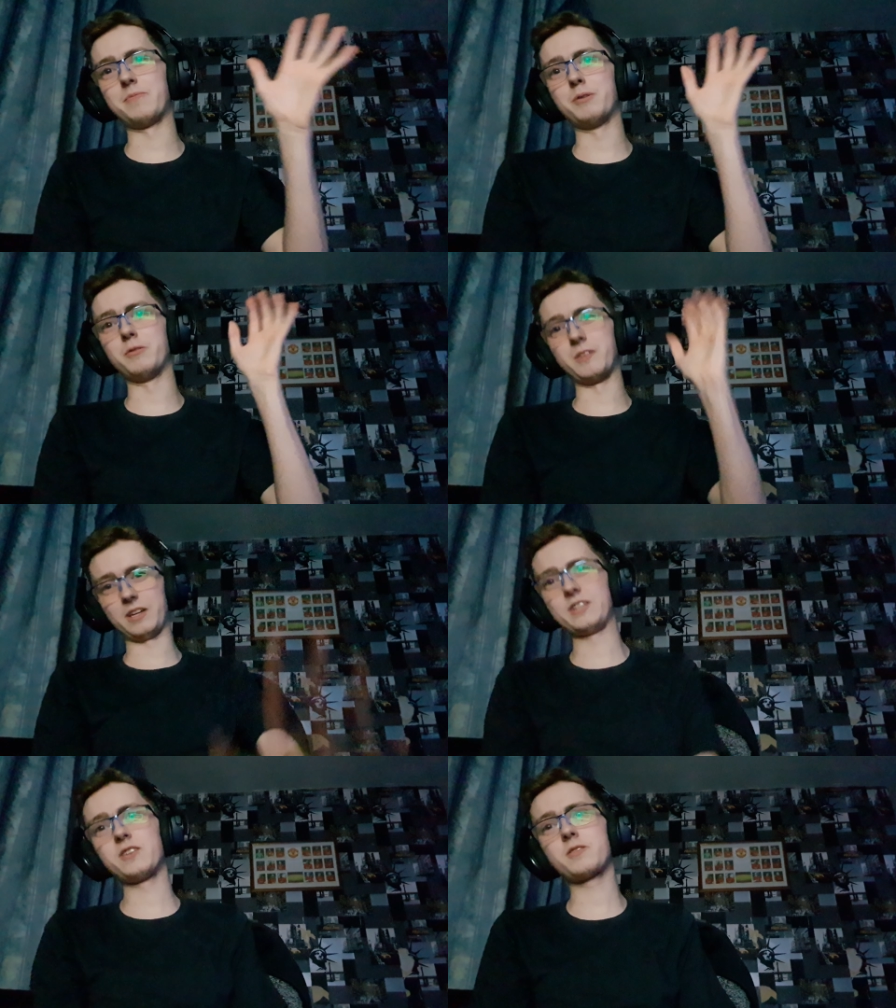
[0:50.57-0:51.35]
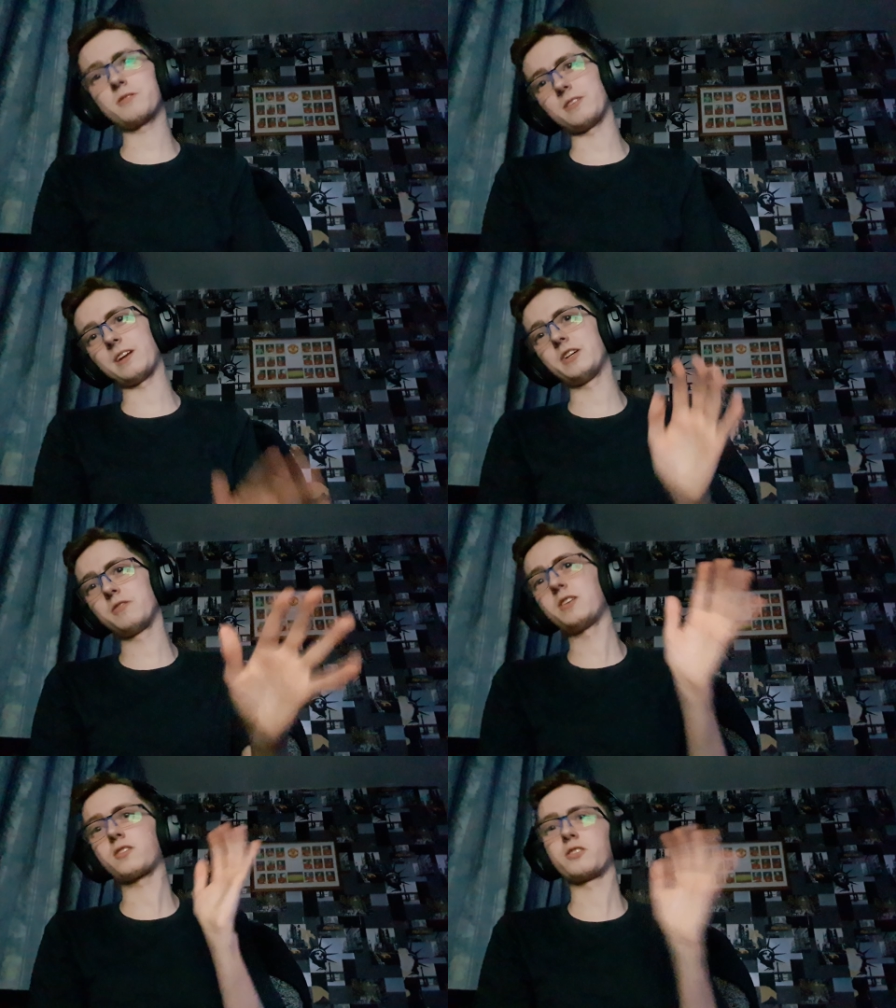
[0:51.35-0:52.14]
But I know, I know
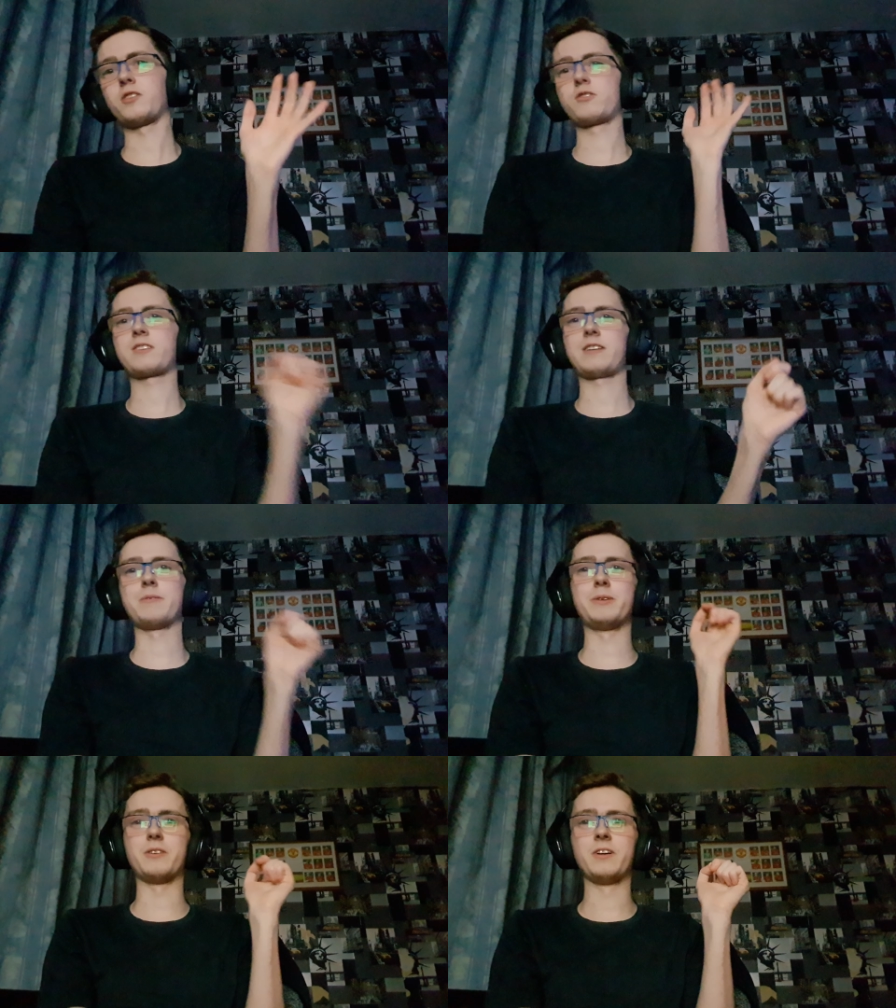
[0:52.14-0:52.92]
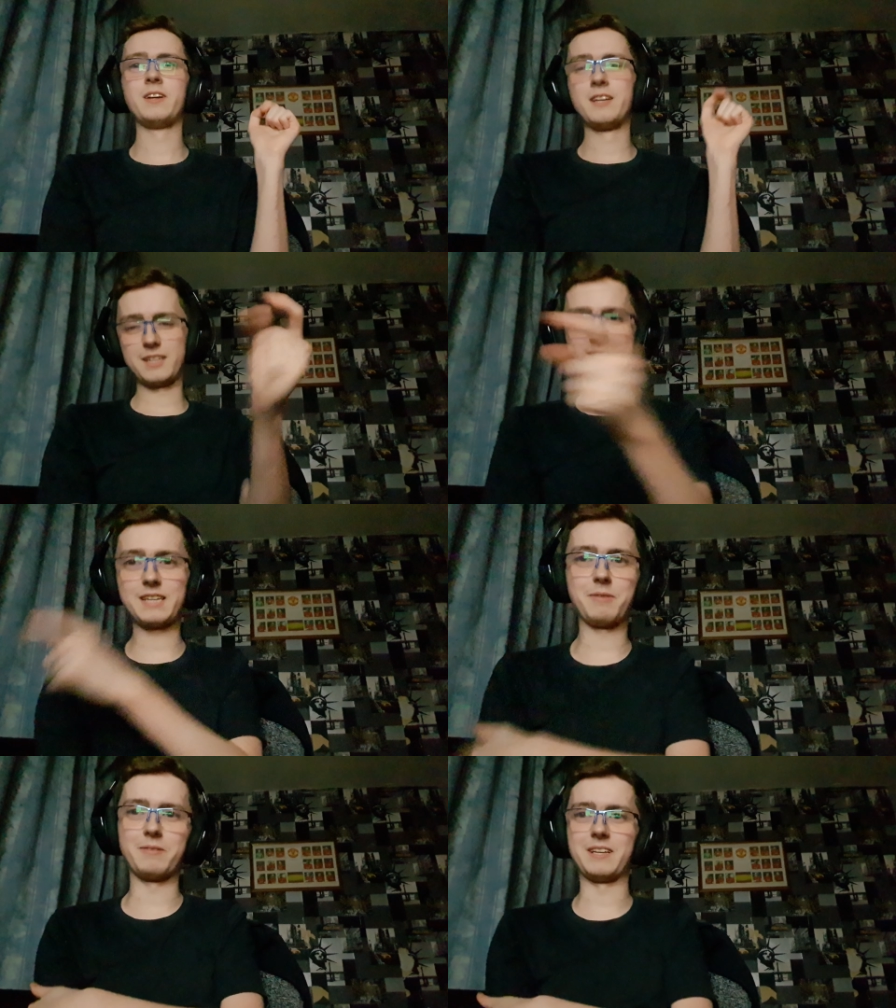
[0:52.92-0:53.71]
we're not good Old Trafford, but your
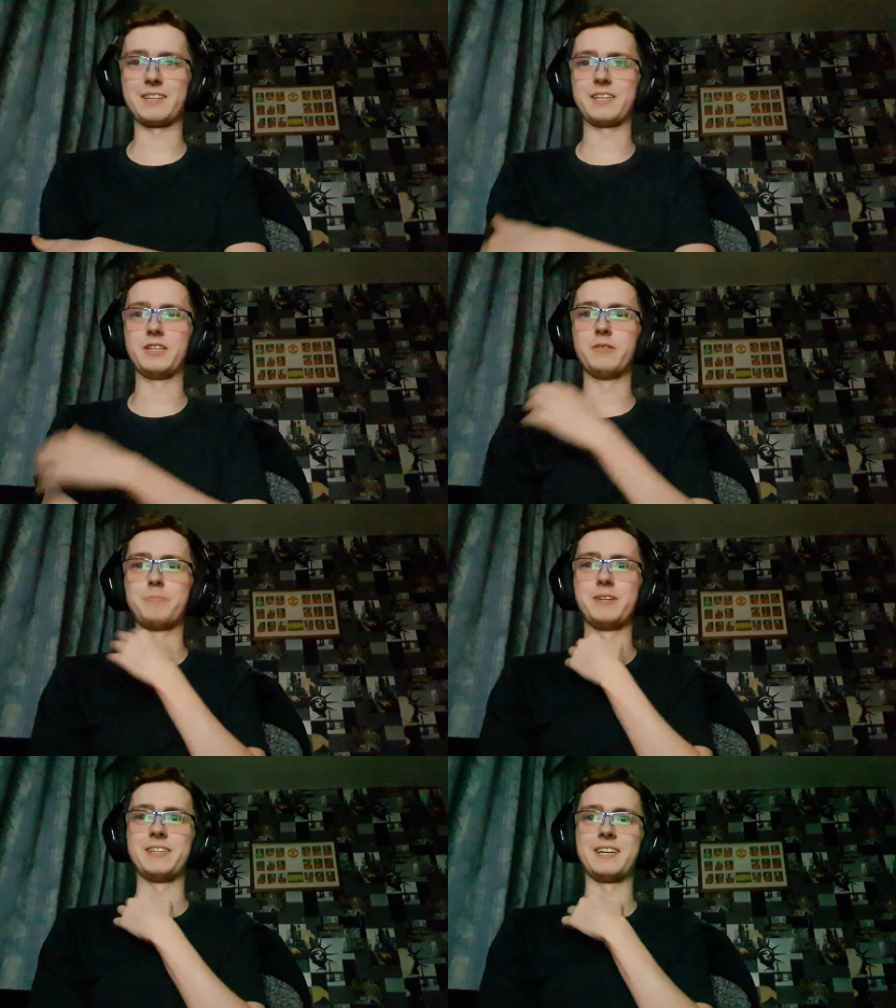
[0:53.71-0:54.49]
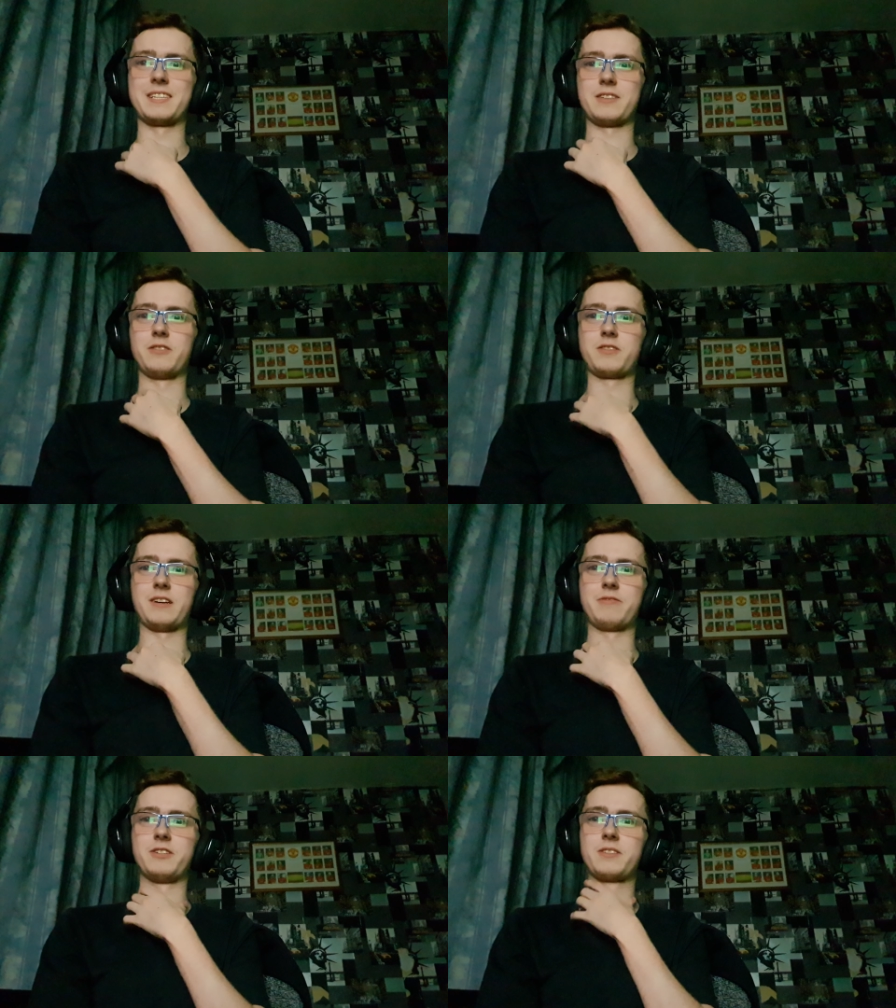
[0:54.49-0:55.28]
team will be like in European nights Old
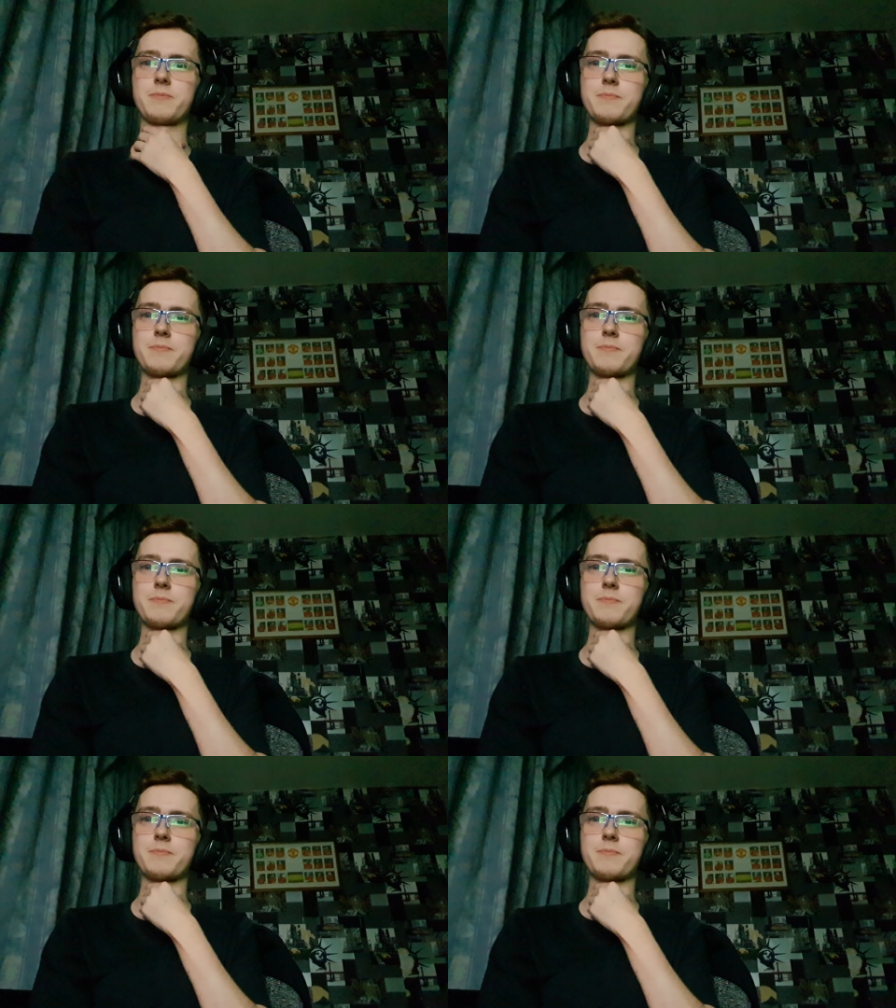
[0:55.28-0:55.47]
Trafford.